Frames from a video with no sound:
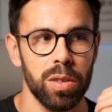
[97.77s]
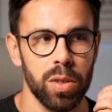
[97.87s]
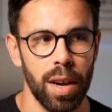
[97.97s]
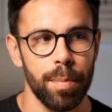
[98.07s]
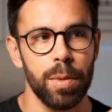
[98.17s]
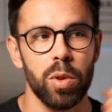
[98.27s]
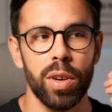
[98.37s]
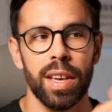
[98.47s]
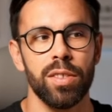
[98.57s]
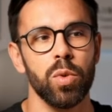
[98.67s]
so I'm
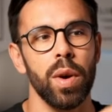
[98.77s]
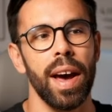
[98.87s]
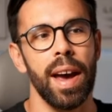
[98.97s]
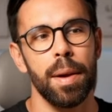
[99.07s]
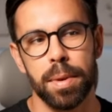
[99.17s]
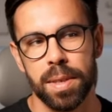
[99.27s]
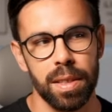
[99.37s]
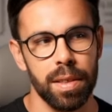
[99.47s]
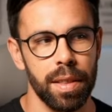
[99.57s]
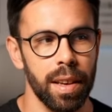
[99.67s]
looking into every
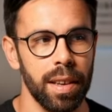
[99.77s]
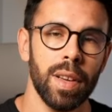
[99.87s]
single thing.